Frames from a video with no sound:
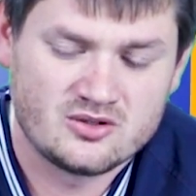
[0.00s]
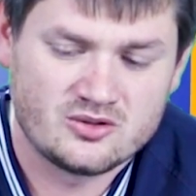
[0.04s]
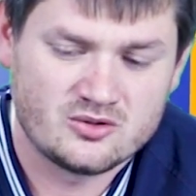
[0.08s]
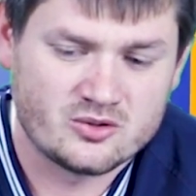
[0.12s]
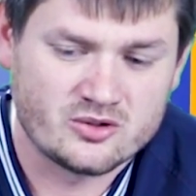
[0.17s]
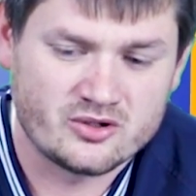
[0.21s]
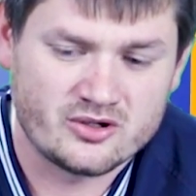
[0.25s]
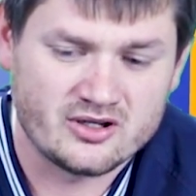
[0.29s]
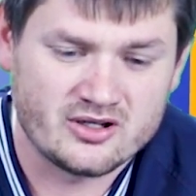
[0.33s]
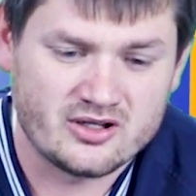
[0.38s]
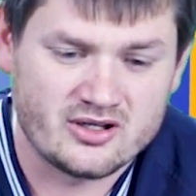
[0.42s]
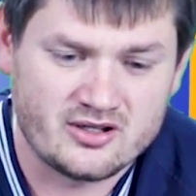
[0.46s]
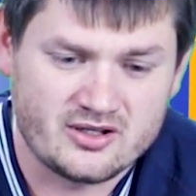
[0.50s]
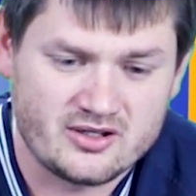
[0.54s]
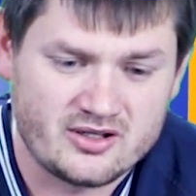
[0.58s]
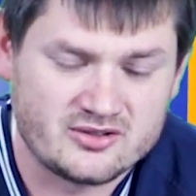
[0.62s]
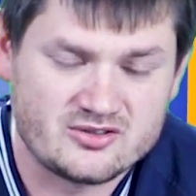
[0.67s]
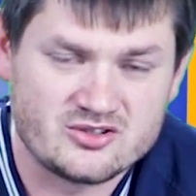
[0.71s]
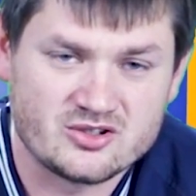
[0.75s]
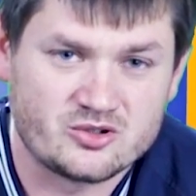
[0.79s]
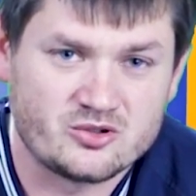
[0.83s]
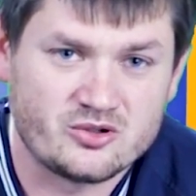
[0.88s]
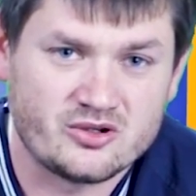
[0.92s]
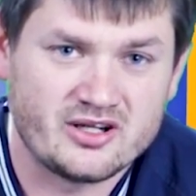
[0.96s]
a
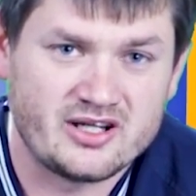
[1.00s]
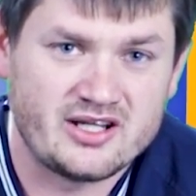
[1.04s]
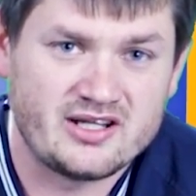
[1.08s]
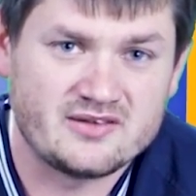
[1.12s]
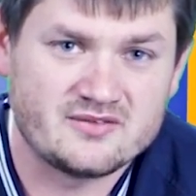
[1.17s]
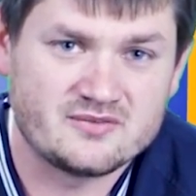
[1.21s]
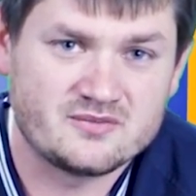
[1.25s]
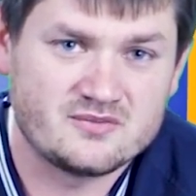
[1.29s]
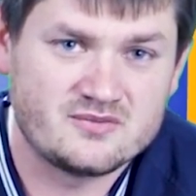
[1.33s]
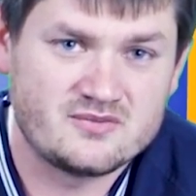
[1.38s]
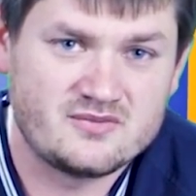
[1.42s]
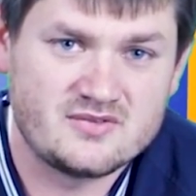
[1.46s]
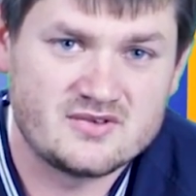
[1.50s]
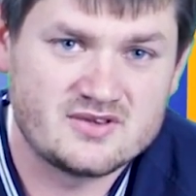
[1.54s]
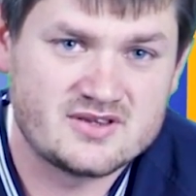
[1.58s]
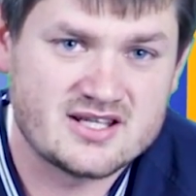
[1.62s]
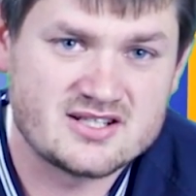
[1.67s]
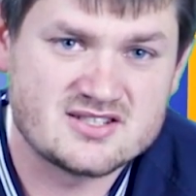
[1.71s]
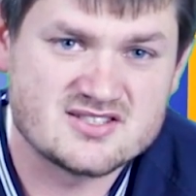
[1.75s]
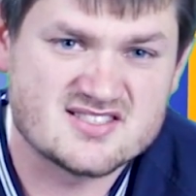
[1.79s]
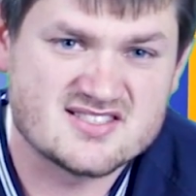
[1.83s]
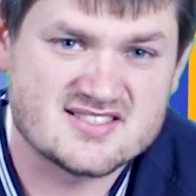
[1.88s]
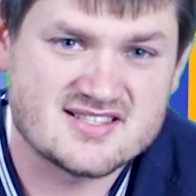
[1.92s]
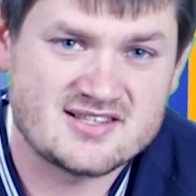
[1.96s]
degree,
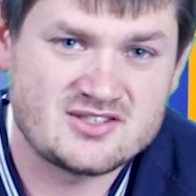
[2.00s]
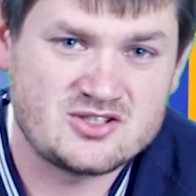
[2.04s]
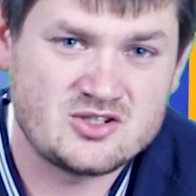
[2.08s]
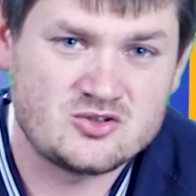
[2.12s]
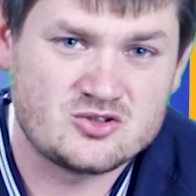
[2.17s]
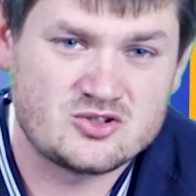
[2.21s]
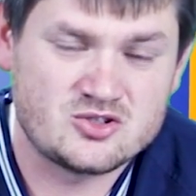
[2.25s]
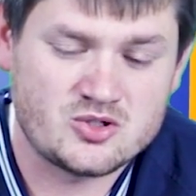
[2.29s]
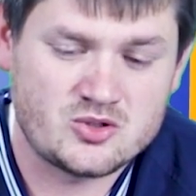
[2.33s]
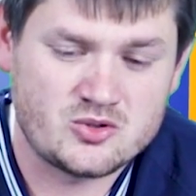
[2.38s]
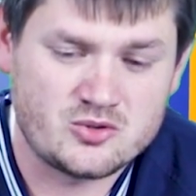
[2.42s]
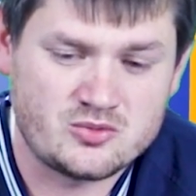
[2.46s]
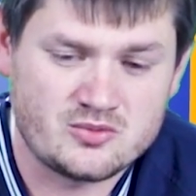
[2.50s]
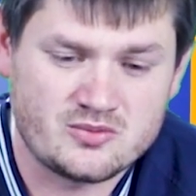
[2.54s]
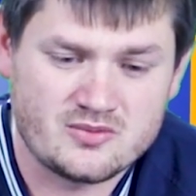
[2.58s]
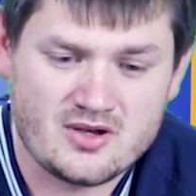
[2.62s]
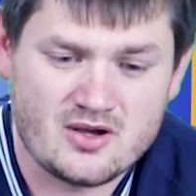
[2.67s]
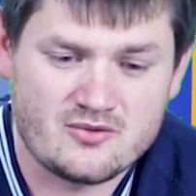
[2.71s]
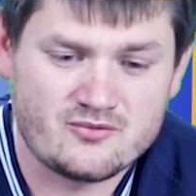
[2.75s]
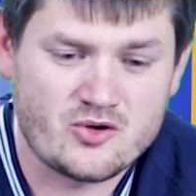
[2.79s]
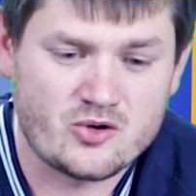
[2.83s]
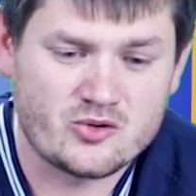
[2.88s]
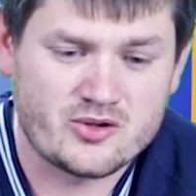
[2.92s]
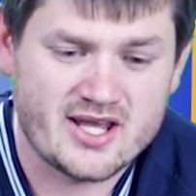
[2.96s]
they just send you to
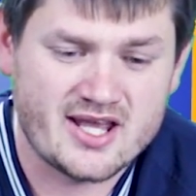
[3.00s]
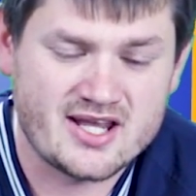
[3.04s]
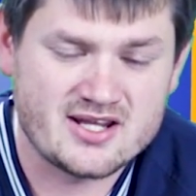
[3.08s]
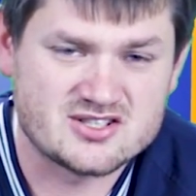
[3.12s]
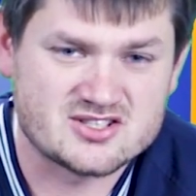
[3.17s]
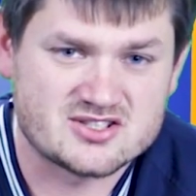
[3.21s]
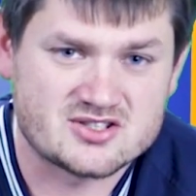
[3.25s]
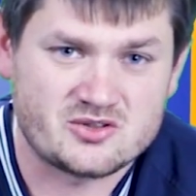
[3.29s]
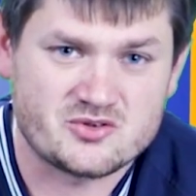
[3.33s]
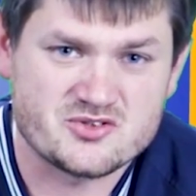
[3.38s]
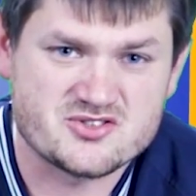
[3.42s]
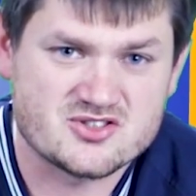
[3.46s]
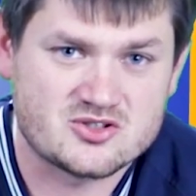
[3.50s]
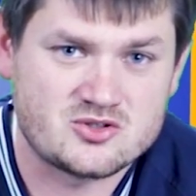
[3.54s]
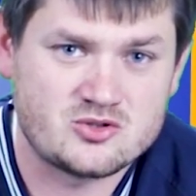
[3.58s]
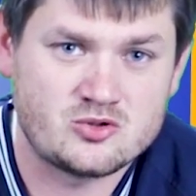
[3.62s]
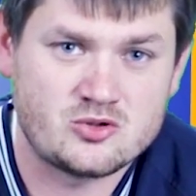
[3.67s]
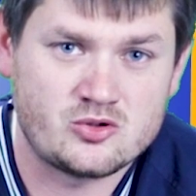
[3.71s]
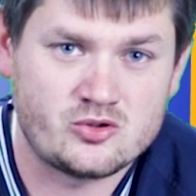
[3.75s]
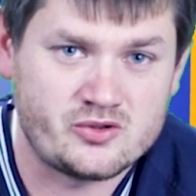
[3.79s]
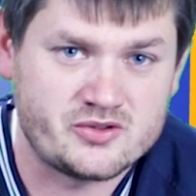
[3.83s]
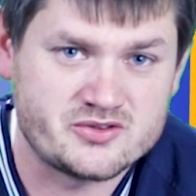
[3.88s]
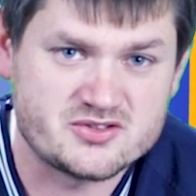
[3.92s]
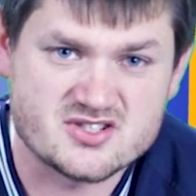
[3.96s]
a vocational
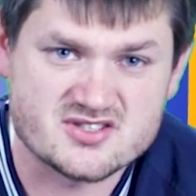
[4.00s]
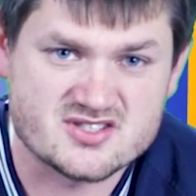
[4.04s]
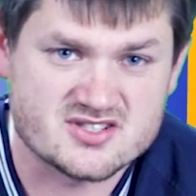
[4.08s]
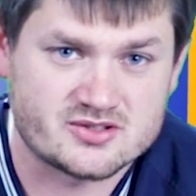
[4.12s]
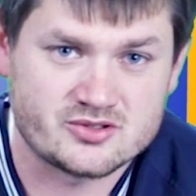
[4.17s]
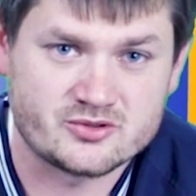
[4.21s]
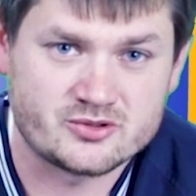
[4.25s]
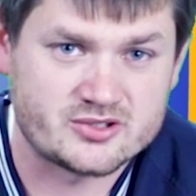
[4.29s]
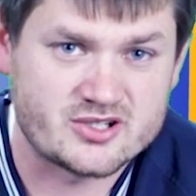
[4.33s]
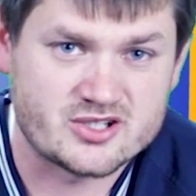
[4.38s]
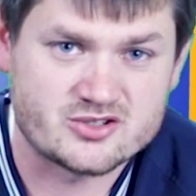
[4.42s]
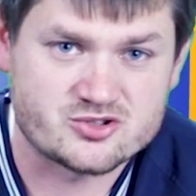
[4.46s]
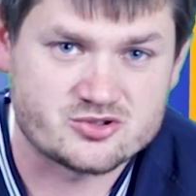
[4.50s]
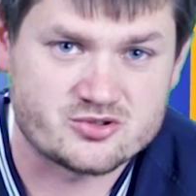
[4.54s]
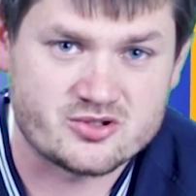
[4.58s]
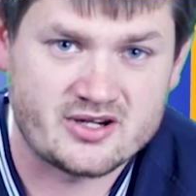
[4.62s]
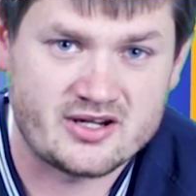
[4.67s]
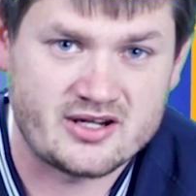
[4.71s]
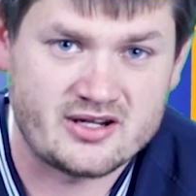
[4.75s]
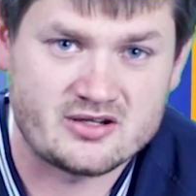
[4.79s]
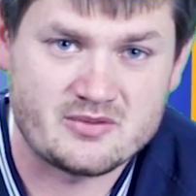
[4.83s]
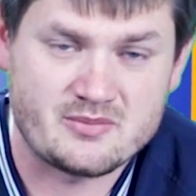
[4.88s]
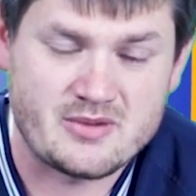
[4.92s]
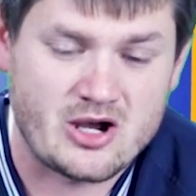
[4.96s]
school and just learn a
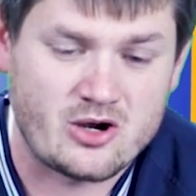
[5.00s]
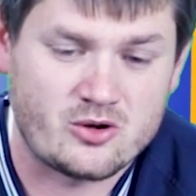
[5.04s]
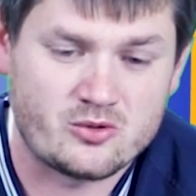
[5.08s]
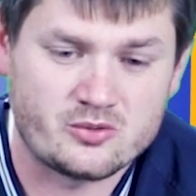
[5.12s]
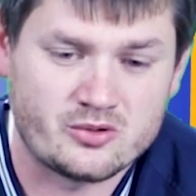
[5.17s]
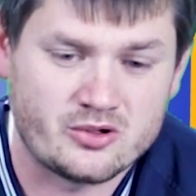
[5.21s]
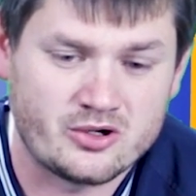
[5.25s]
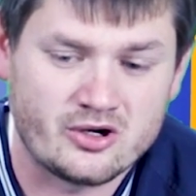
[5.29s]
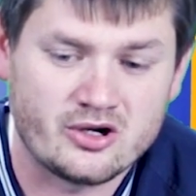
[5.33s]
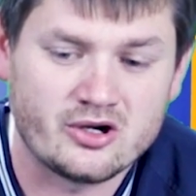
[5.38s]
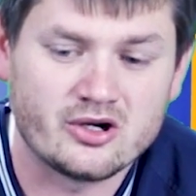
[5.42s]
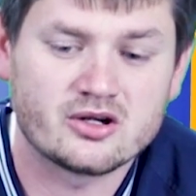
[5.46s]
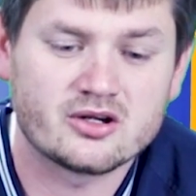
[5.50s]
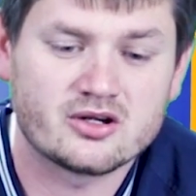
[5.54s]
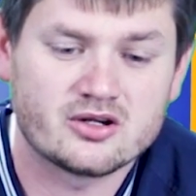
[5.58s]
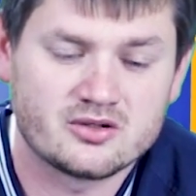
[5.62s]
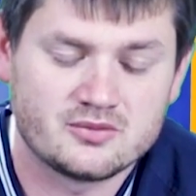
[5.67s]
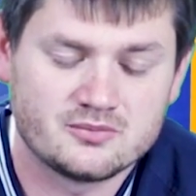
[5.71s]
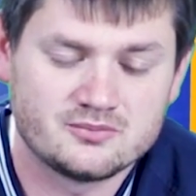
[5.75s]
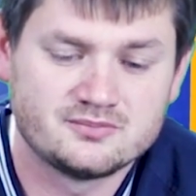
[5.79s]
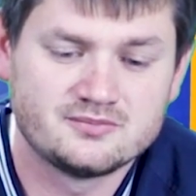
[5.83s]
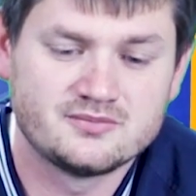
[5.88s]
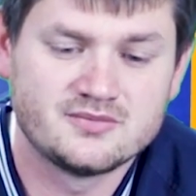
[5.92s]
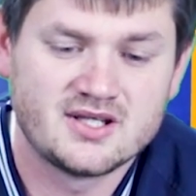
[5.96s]
trade about work.
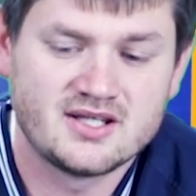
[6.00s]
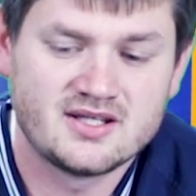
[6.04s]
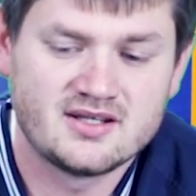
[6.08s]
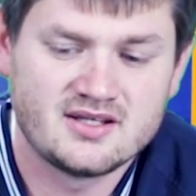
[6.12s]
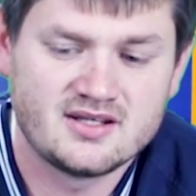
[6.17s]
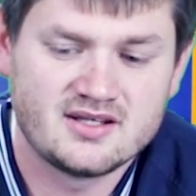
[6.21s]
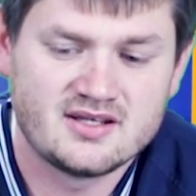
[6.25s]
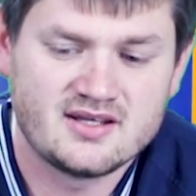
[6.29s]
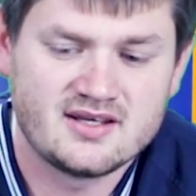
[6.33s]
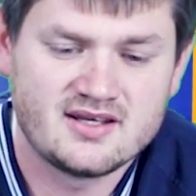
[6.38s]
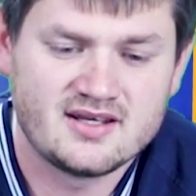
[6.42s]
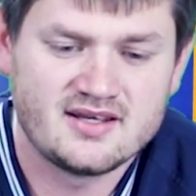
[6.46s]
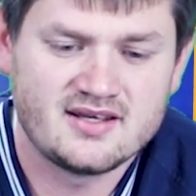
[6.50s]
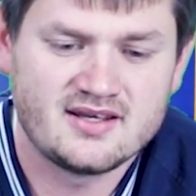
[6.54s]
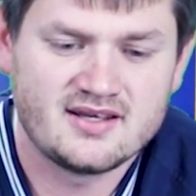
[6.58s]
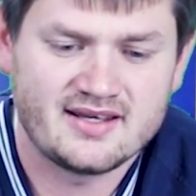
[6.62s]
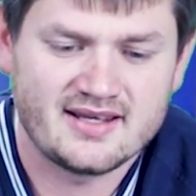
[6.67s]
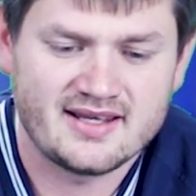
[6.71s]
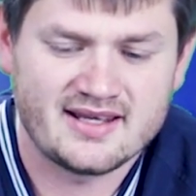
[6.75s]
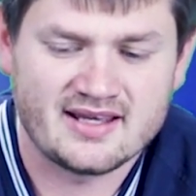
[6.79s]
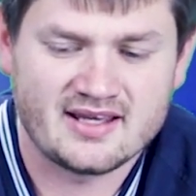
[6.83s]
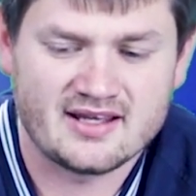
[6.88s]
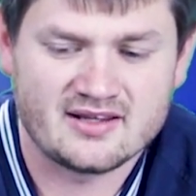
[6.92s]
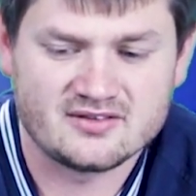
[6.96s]

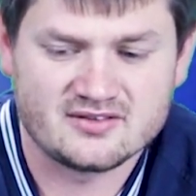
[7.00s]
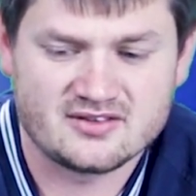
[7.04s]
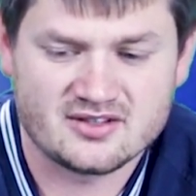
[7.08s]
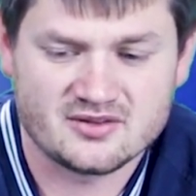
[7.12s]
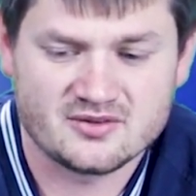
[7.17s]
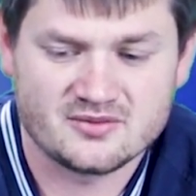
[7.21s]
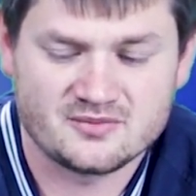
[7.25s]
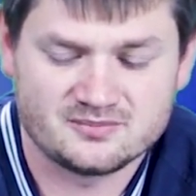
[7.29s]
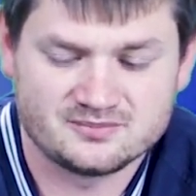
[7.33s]
And